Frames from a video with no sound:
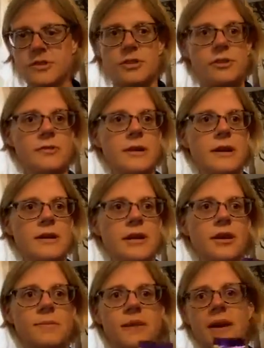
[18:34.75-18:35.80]
to
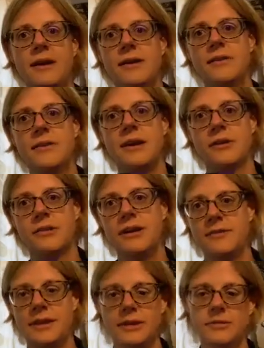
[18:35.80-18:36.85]
curb their
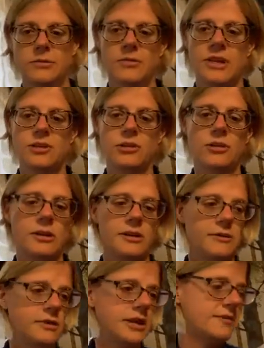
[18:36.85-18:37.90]
craving, or their
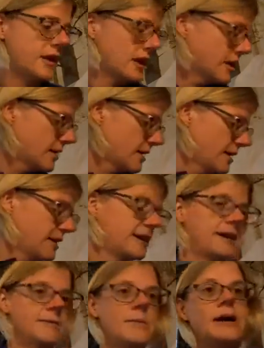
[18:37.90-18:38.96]
chocolate craving,
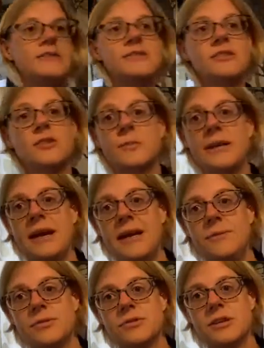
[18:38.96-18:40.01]
and still be
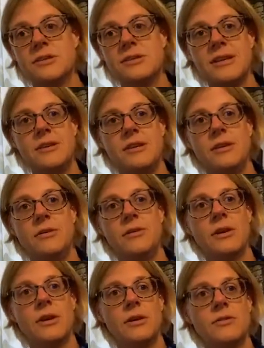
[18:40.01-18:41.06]
able to continue
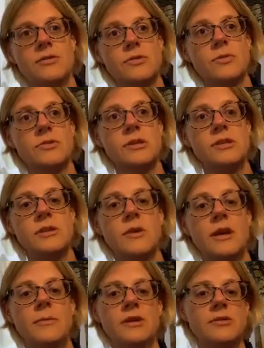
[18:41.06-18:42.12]
towards losing
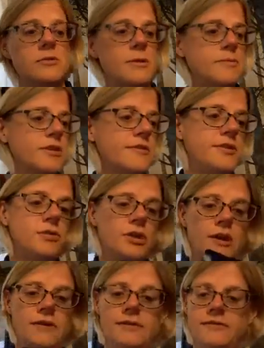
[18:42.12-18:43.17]
weight. Because remember, if you're
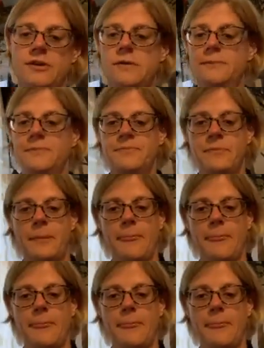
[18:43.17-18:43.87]
going from